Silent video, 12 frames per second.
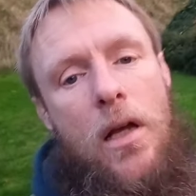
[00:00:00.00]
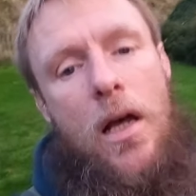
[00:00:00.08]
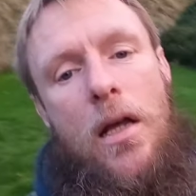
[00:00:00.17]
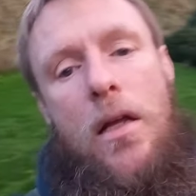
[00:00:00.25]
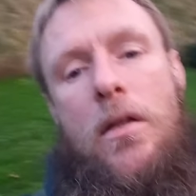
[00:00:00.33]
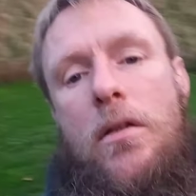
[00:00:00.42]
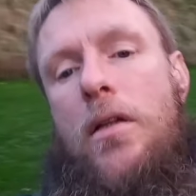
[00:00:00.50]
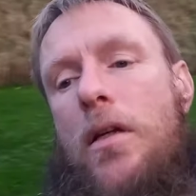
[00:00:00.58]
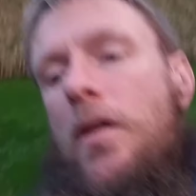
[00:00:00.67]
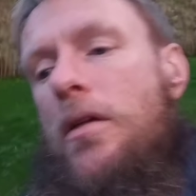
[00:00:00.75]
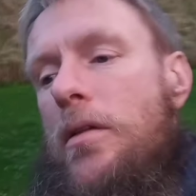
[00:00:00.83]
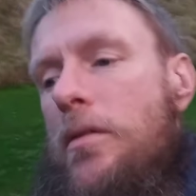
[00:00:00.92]
And
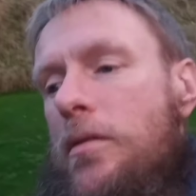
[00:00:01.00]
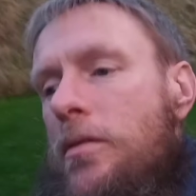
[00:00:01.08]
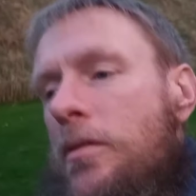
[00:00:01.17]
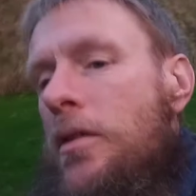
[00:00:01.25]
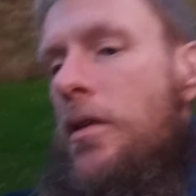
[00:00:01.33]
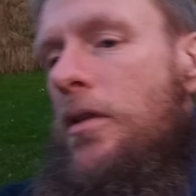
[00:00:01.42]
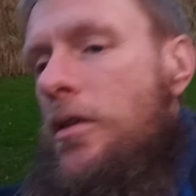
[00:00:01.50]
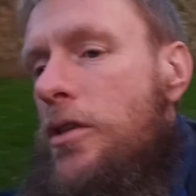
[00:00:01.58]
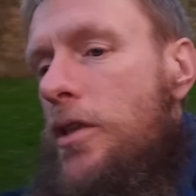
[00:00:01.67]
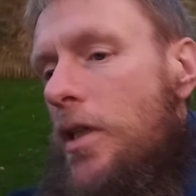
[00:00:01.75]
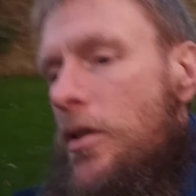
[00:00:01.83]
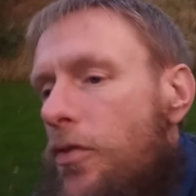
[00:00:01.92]
uh,
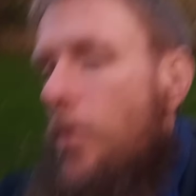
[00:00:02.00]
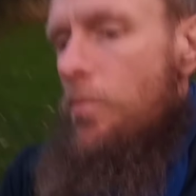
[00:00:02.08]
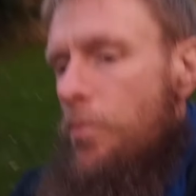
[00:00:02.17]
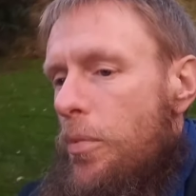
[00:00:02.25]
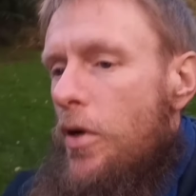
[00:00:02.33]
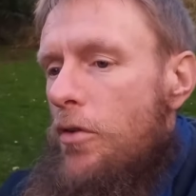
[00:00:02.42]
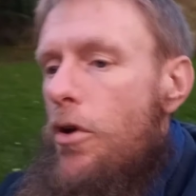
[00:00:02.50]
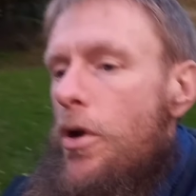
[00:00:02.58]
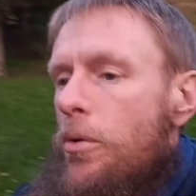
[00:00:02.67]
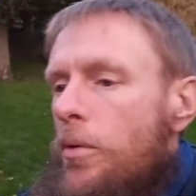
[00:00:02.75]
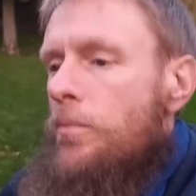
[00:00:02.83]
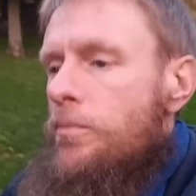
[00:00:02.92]
she's from
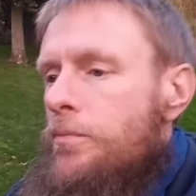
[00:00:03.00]
Peru,